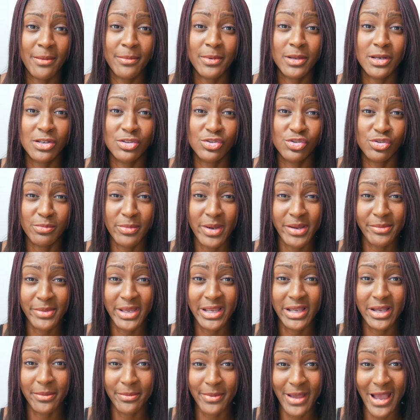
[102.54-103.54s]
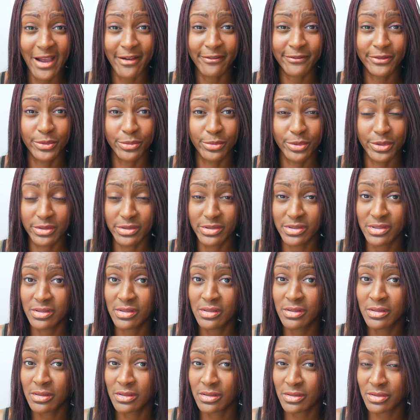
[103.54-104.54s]
But I'm gonna do my makeup
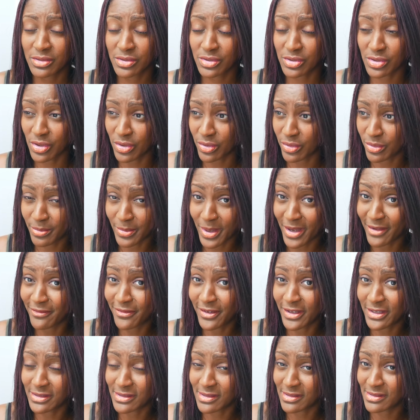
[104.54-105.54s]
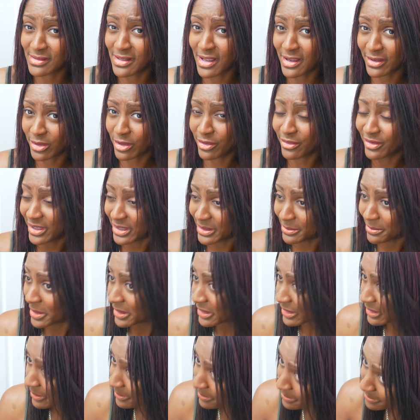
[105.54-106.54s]
afterwards, so my face is not
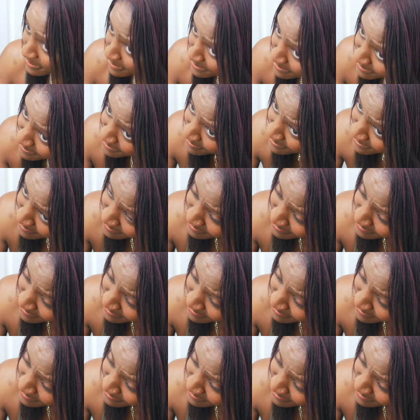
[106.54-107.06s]
already made up.